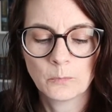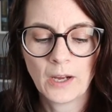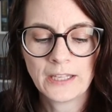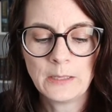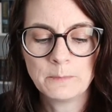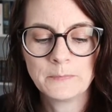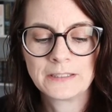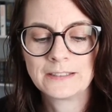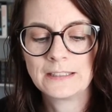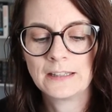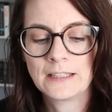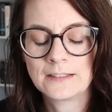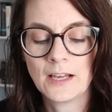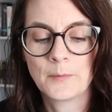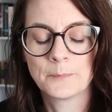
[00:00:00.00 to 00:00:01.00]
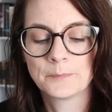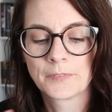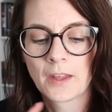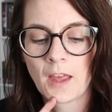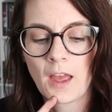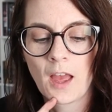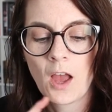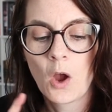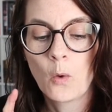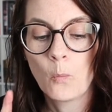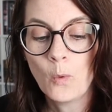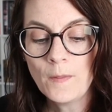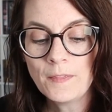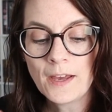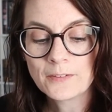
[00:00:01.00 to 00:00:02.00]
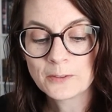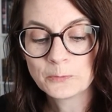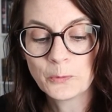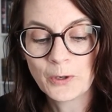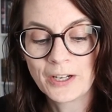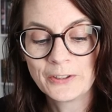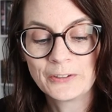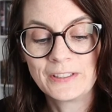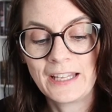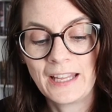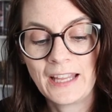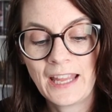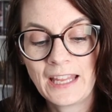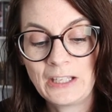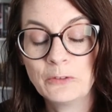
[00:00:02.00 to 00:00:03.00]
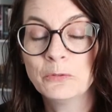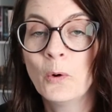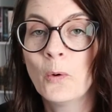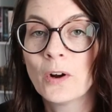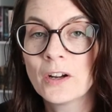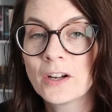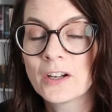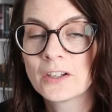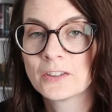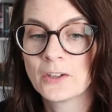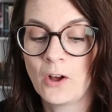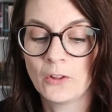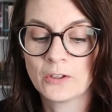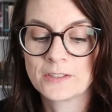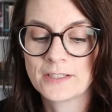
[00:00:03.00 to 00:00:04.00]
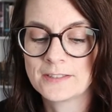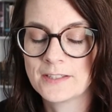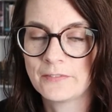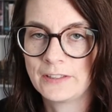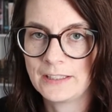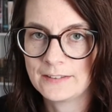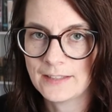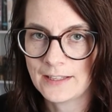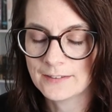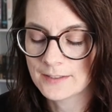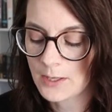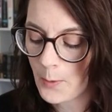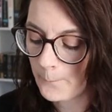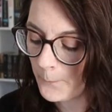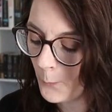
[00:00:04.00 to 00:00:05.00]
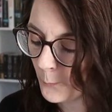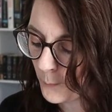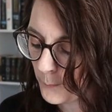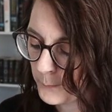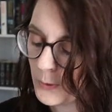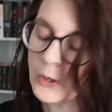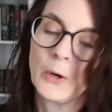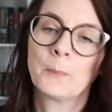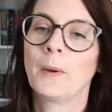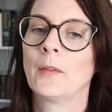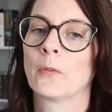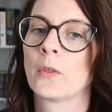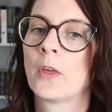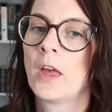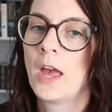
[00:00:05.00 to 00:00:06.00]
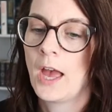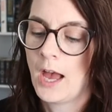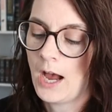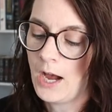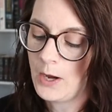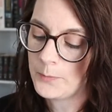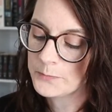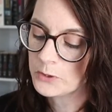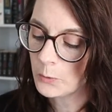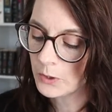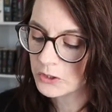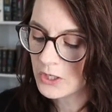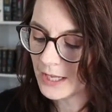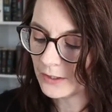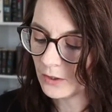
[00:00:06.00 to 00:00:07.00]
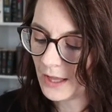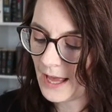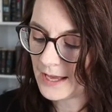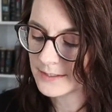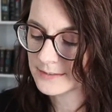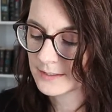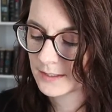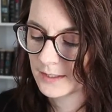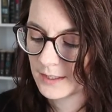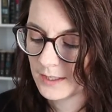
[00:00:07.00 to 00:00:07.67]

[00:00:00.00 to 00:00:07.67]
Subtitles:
I keep mixing this up, $1,484.70 per month. So her channel has